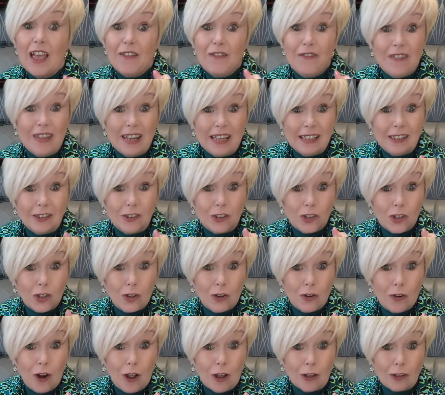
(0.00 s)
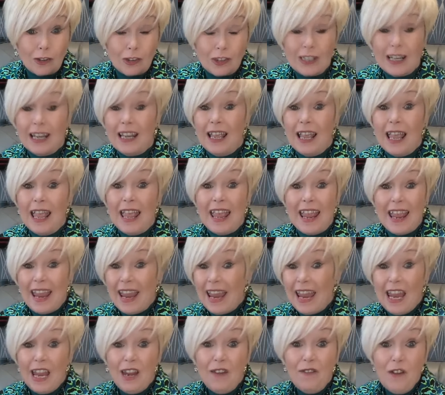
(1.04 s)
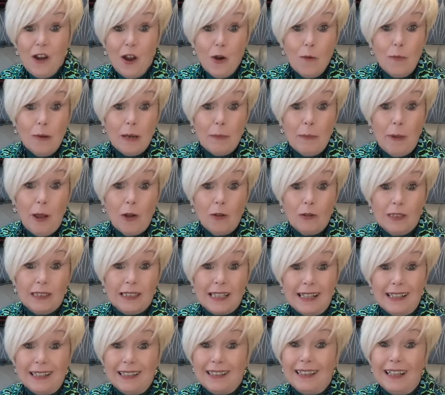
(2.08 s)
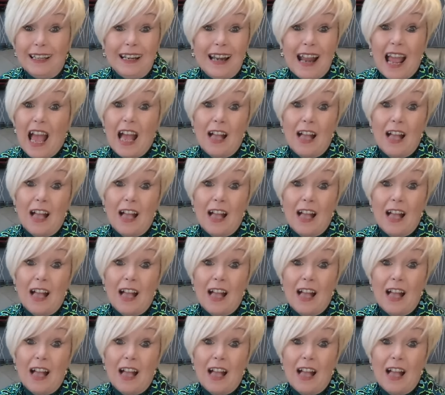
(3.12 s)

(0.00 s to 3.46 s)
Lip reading: Fingers crossed. If nobody posts anything,